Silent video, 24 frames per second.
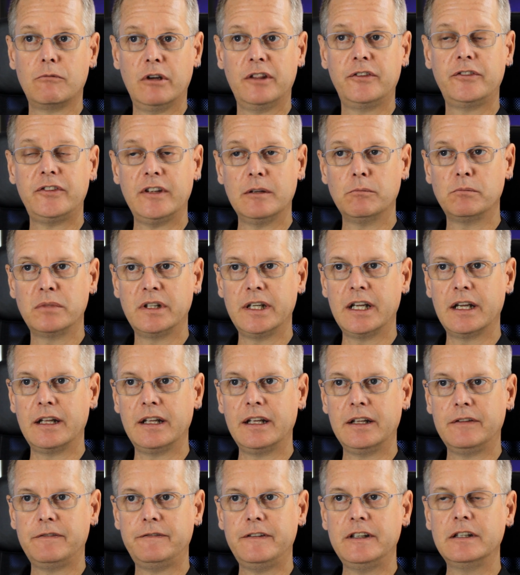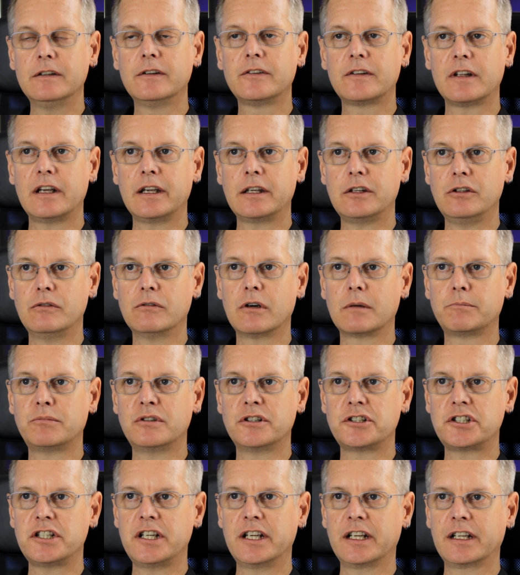With Simblee, it feels like you are
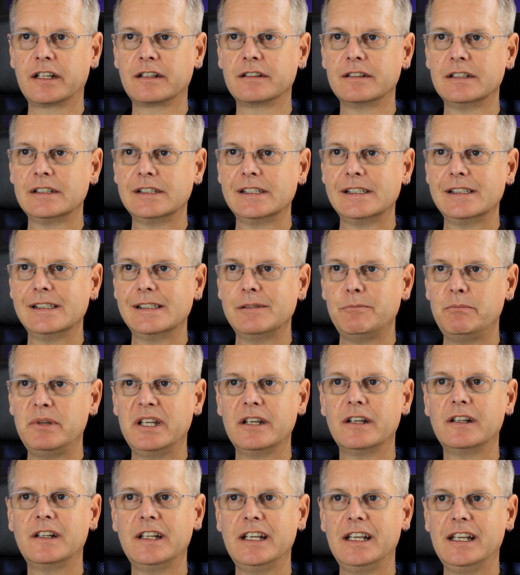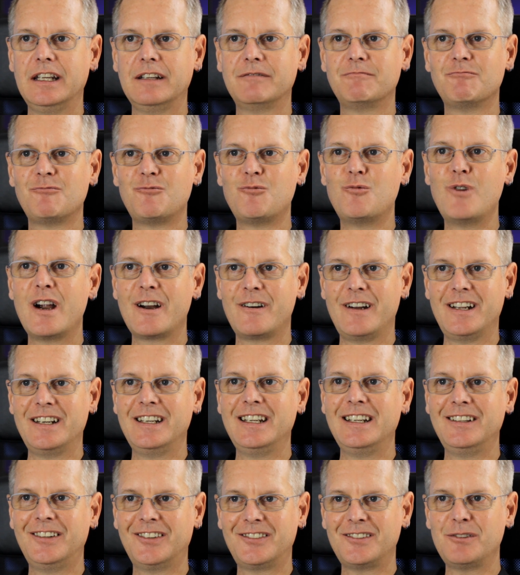pushing BLE where it
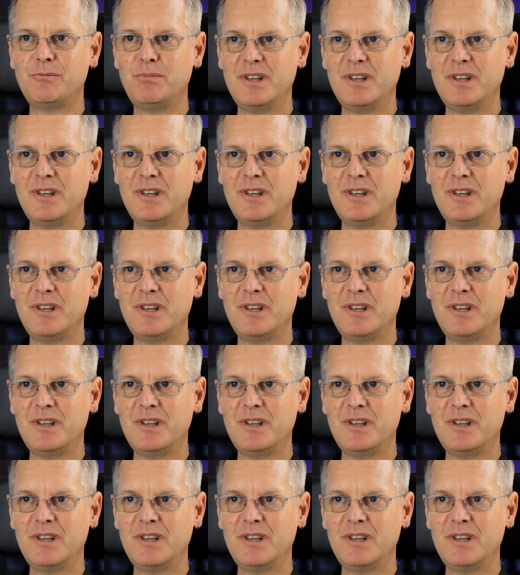needs to